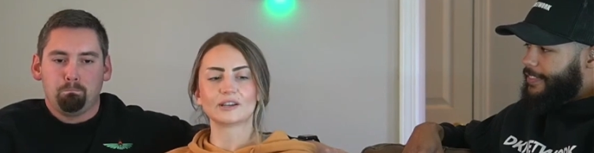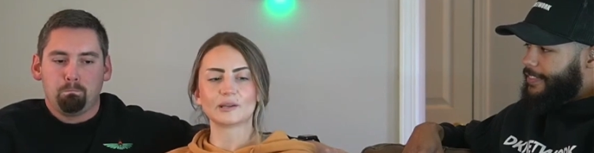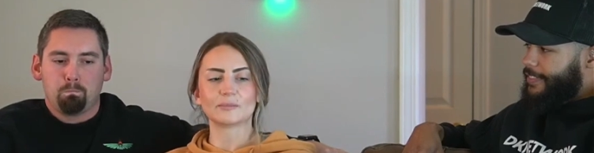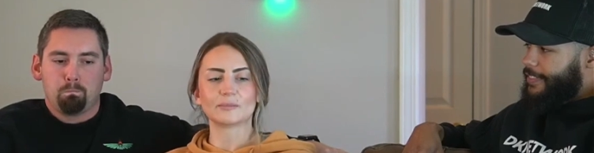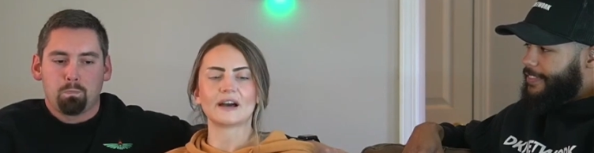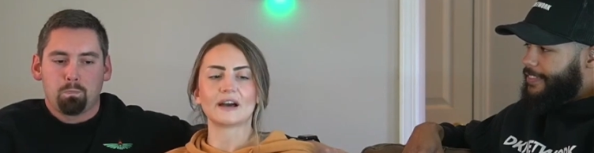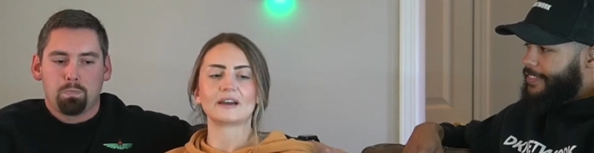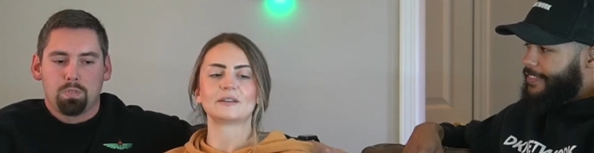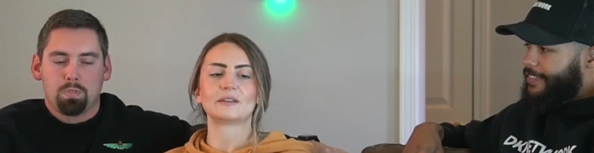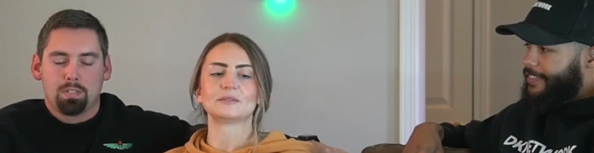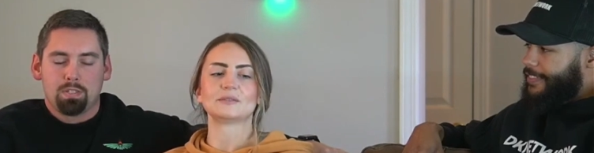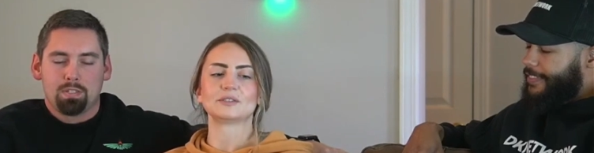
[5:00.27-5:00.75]
Speaker 1: about
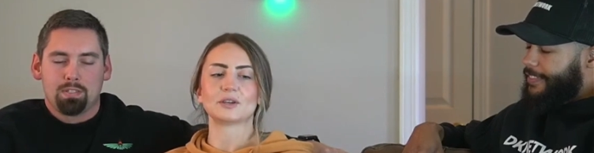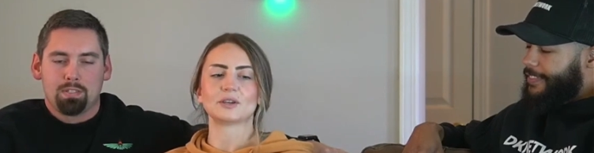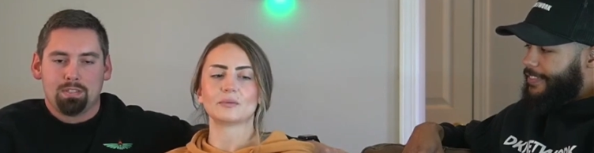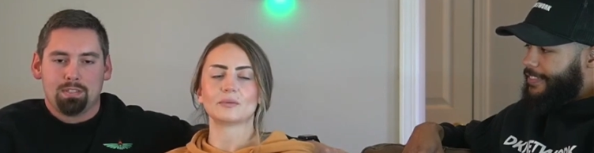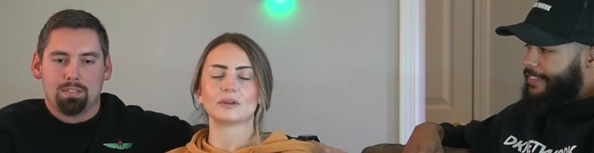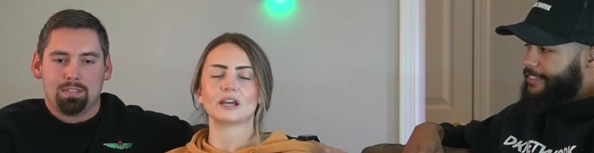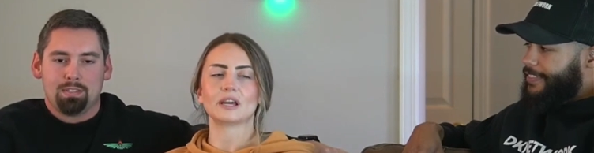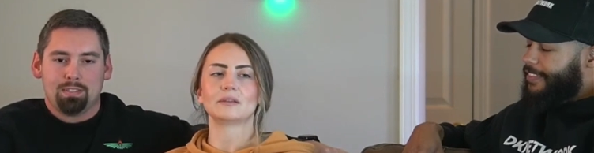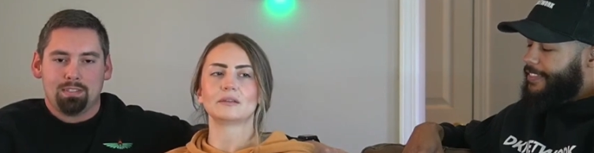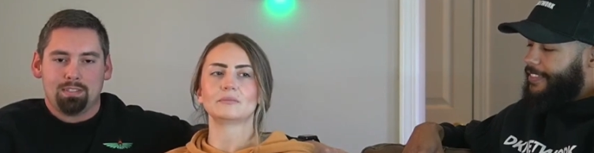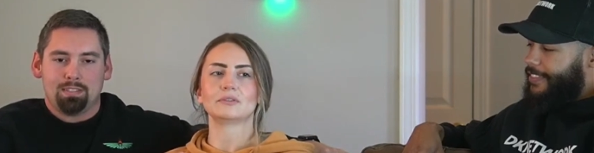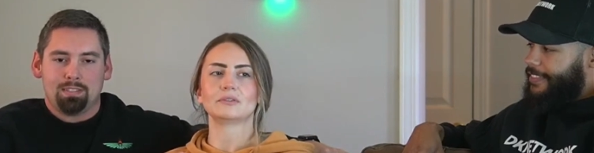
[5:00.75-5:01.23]
him, so we
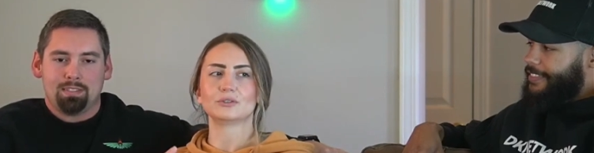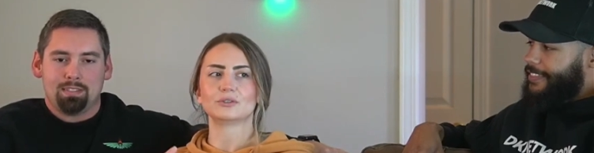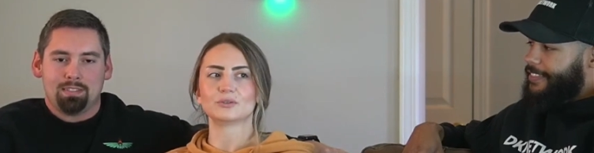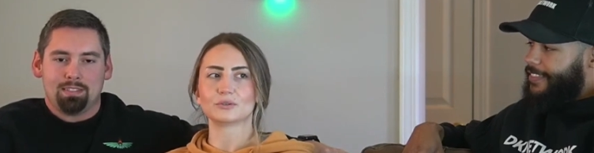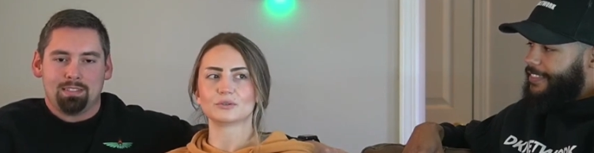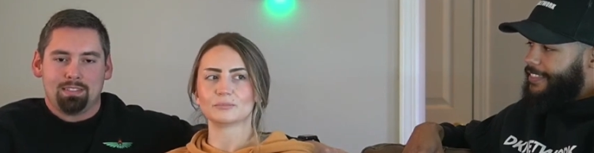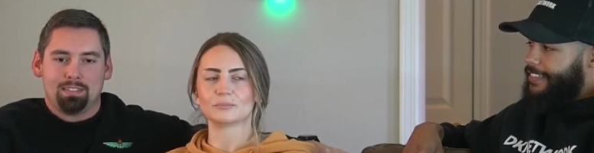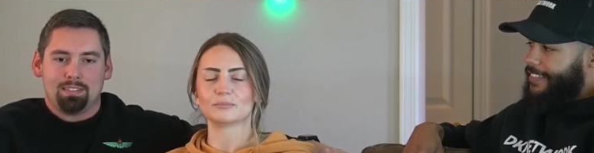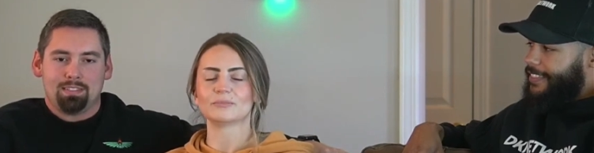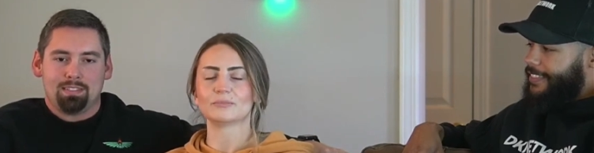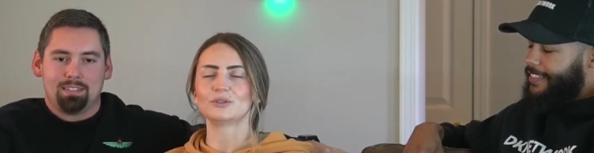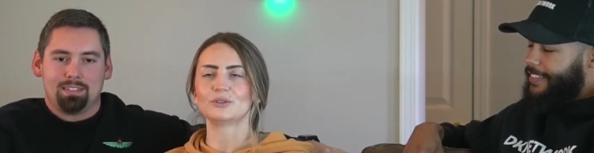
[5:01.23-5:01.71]
had mutual
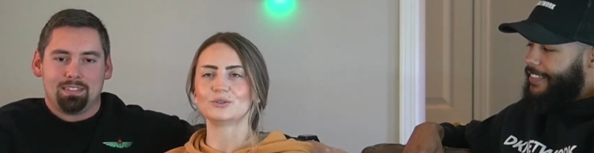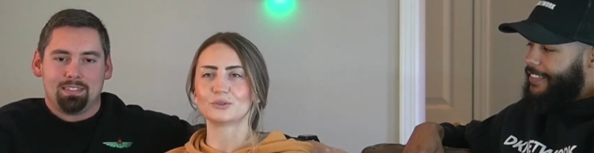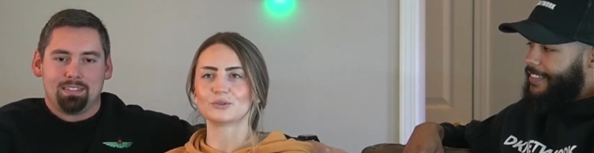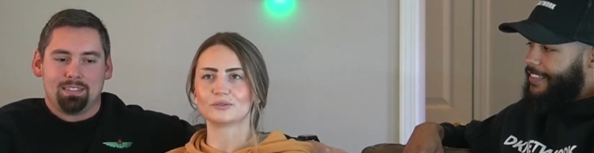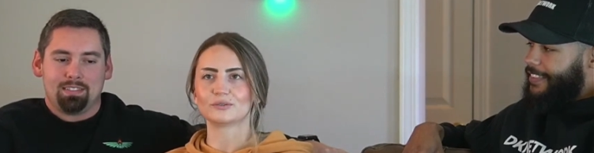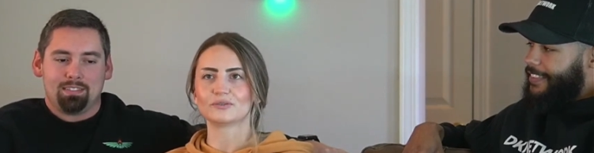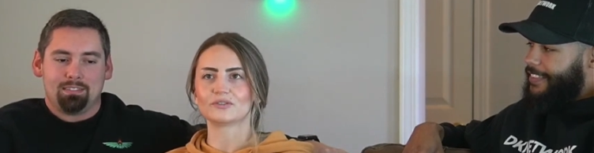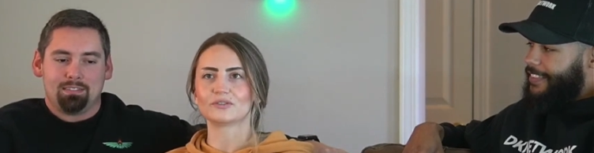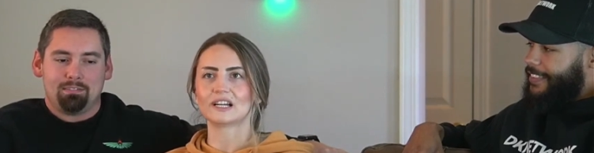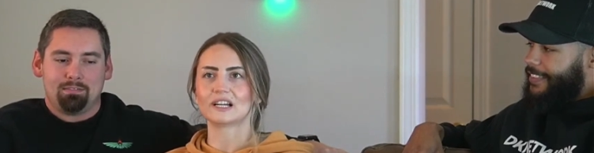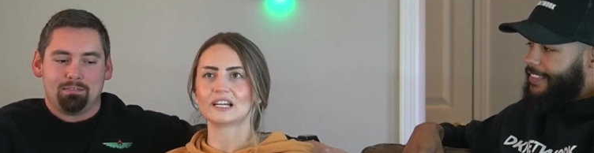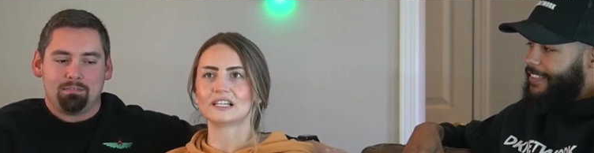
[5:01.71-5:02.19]
mutual
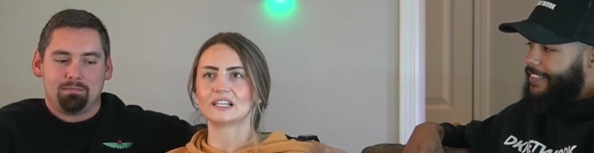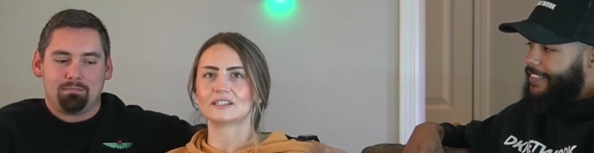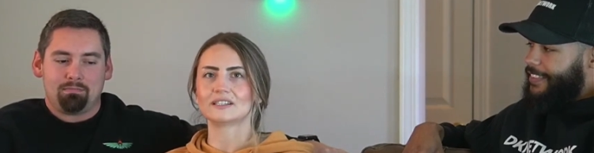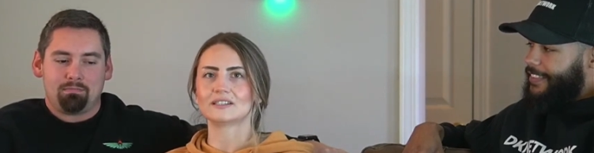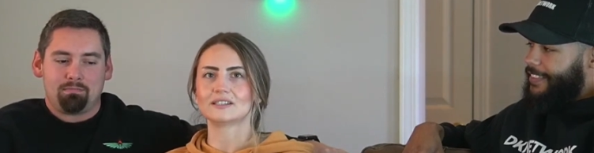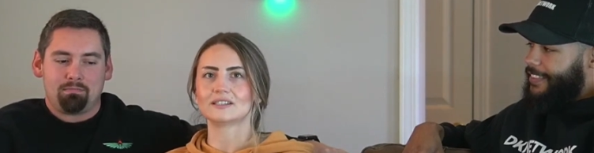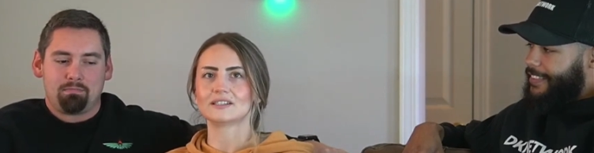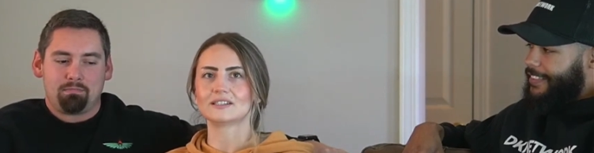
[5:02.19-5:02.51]
friends,